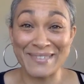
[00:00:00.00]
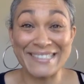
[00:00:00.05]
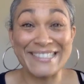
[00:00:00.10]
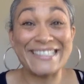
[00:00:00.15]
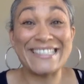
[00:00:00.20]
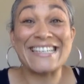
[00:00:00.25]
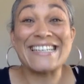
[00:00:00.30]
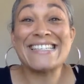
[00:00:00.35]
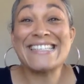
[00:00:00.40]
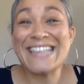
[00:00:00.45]

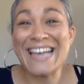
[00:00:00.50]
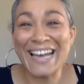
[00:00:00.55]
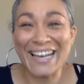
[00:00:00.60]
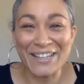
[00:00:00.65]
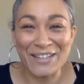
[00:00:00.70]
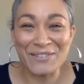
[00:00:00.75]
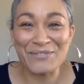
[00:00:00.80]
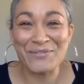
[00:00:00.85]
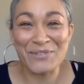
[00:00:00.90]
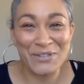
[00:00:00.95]

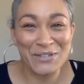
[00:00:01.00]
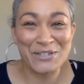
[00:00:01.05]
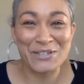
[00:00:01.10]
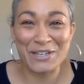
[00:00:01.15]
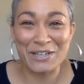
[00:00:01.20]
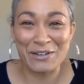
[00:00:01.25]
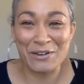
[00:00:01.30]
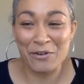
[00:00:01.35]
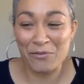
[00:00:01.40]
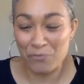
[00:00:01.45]
detailed
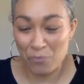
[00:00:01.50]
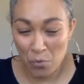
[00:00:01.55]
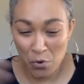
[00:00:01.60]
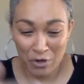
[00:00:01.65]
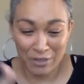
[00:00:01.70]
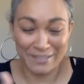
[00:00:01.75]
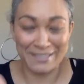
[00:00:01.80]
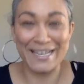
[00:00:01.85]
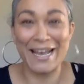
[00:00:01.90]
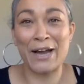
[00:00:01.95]
version of
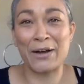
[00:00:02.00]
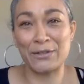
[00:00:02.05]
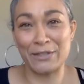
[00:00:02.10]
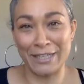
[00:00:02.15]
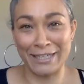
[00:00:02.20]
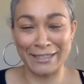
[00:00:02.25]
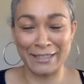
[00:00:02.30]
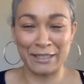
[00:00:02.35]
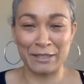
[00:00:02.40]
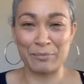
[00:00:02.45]
what is
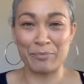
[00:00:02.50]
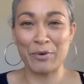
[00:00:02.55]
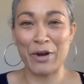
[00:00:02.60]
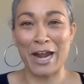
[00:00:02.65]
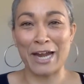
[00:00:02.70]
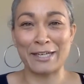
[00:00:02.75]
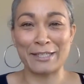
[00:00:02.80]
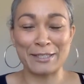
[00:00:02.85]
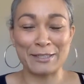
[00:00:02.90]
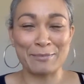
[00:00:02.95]
outlined in the
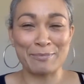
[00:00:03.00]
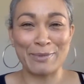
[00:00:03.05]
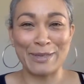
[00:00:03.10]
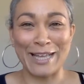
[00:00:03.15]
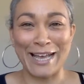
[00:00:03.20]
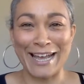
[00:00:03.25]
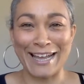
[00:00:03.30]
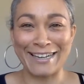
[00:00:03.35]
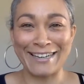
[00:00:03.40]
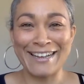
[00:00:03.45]
practice
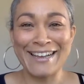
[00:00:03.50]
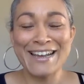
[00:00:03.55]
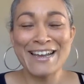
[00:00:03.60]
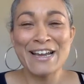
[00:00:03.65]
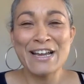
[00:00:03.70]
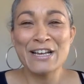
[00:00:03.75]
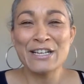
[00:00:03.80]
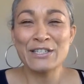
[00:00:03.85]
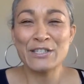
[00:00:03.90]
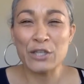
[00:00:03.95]
plan.
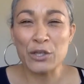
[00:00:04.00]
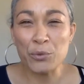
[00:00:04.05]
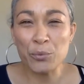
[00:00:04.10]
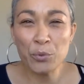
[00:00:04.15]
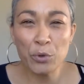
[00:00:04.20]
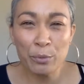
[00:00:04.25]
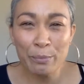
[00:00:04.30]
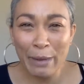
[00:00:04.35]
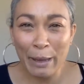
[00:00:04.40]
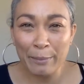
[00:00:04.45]
So you
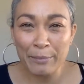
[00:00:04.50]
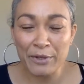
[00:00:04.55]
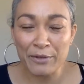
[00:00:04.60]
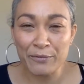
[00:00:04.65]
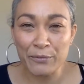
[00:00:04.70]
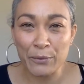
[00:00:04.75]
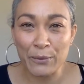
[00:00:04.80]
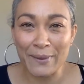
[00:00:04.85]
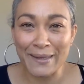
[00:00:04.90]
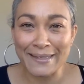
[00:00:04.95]
warm up your
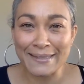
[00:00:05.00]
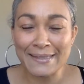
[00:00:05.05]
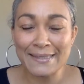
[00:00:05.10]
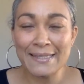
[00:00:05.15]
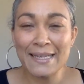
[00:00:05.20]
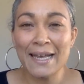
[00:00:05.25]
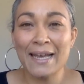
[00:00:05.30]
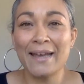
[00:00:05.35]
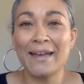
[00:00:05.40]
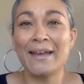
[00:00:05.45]
voice,
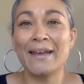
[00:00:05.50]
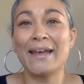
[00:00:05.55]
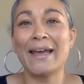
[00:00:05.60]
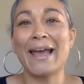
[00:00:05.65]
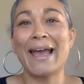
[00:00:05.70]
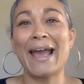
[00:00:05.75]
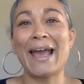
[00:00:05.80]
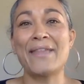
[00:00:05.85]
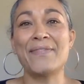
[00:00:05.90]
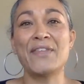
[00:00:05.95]

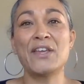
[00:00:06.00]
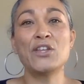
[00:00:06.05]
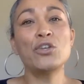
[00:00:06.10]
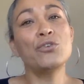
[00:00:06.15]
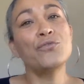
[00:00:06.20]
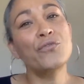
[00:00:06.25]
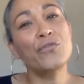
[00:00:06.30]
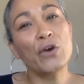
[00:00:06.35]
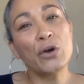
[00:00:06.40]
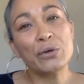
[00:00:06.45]
and then
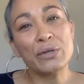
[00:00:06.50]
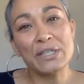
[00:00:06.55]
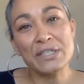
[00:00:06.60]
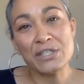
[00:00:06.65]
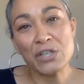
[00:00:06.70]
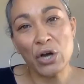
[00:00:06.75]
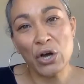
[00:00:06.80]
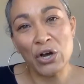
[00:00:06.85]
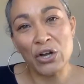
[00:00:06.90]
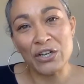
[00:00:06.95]
you
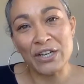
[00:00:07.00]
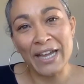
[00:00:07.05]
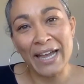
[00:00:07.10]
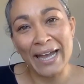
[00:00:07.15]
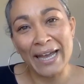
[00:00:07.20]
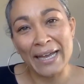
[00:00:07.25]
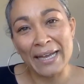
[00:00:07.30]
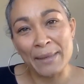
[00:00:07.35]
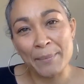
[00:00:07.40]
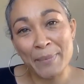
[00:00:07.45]
focus on
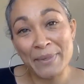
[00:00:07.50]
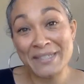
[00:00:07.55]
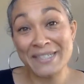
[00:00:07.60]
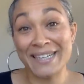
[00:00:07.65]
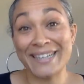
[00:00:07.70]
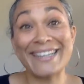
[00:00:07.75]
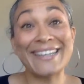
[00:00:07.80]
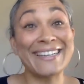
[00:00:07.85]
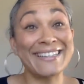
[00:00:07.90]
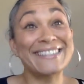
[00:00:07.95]
a
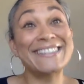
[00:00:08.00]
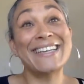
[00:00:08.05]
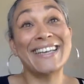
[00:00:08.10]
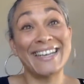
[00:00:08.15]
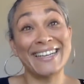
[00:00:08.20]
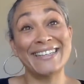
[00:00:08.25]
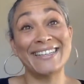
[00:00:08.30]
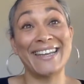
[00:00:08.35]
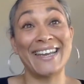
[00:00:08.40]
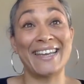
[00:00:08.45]
particular
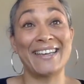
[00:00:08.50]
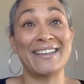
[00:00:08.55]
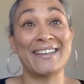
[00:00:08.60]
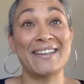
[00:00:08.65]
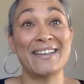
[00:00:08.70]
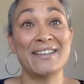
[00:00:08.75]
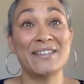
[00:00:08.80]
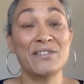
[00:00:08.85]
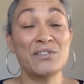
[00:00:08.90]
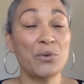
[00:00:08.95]
technique.
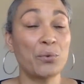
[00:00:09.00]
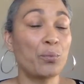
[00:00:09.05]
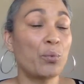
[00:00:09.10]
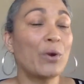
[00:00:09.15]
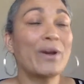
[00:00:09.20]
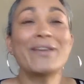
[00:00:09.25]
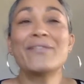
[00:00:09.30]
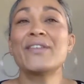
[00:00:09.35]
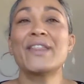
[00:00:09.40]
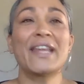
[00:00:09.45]
So
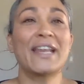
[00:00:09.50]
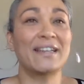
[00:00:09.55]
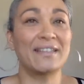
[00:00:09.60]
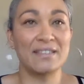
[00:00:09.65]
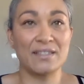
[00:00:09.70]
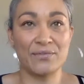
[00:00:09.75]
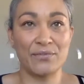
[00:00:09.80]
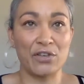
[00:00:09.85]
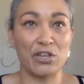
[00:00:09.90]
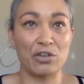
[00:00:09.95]
whatever that
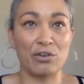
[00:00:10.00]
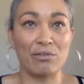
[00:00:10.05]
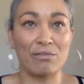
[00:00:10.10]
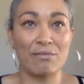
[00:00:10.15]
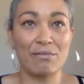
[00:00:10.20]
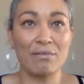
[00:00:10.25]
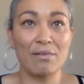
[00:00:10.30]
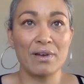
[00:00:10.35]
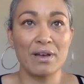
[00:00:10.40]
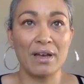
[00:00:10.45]
is for you,
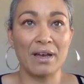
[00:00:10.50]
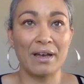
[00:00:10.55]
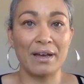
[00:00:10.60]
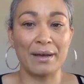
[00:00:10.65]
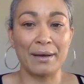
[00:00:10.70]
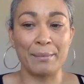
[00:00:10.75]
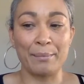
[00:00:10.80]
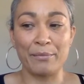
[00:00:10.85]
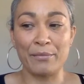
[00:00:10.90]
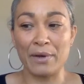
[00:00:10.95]

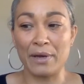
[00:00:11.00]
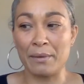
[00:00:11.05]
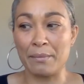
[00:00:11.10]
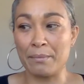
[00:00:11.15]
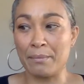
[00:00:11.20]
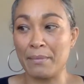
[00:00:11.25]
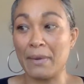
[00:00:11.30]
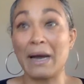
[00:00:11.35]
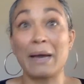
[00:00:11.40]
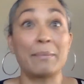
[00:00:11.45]
it
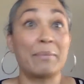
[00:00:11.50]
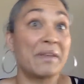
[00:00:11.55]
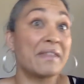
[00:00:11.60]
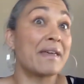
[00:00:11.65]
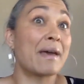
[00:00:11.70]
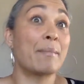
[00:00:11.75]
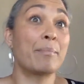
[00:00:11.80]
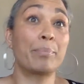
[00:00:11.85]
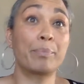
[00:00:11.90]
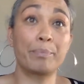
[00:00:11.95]
might be
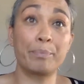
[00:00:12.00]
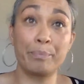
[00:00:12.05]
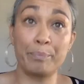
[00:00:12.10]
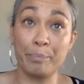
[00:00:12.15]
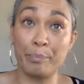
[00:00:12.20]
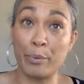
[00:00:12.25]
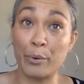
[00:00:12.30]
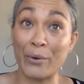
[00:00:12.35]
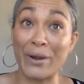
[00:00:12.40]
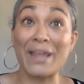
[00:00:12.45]
that
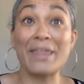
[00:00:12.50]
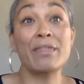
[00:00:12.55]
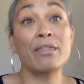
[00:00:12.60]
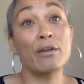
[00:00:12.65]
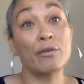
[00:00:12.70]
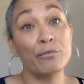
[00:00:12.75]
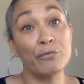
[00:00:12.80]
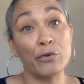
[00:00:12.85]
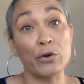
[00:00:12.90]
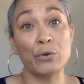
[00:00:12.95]
breath
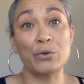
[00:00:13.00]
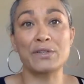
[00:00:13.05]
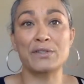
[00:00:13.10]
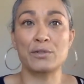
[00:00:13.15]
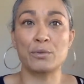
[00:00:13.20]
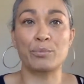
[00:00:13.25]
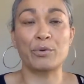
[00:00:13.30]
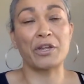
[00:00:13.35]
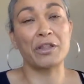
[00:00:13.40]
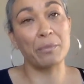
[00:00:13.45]
focus
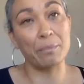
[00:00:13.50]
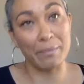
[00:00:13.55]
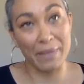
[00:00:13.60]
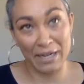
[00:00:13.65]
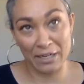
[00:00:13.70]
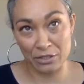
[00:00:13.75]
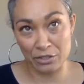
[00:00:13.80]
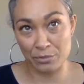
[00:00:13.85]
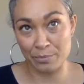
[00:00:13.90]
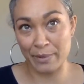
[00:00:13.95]
or breath
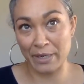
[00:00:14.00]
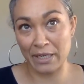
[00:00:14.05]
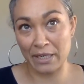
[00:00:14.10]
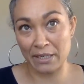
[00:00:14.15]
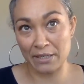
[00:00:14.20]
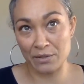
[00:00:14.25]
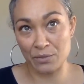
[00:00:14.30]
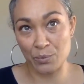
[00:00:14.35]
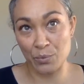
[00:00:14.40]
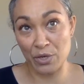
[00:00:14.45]
management
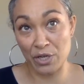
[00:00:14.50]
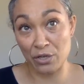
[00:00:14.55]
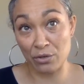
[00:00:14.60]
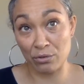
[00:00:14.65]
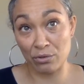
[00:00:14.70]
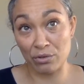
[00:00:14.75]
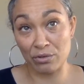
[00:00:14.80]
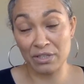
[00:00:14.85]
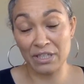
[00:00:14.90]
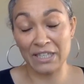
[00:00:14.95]
is where
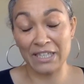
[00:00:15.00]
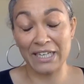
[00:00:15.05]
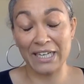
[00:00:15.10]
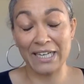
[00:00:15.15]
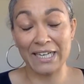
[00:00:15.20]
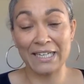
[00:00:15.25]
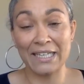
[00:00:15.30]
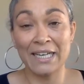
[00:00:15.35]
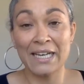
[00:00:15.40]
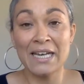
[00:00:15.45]
you're looking at,